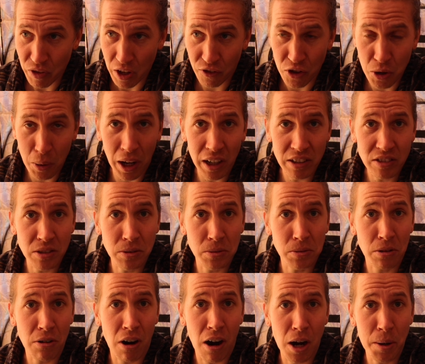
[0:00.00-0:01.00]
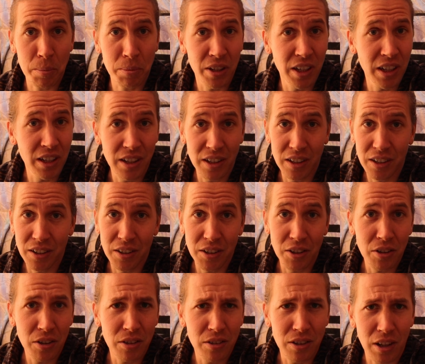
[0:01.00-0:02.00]
If you are subscribed,
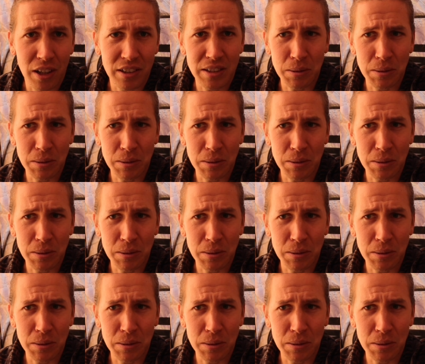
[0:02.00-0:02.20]
I